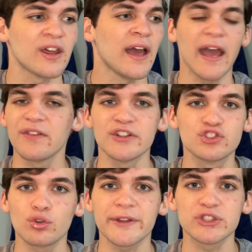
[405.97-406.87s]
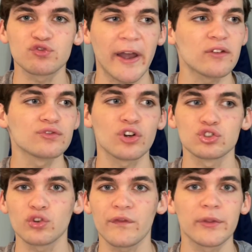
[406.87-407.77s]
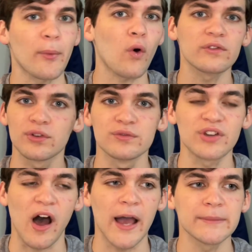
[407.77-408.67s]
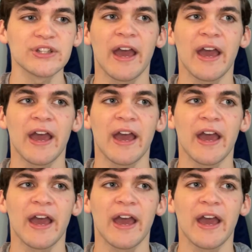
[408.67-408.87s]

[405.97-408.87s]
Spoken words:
And then Julius Randle turns over the ball two times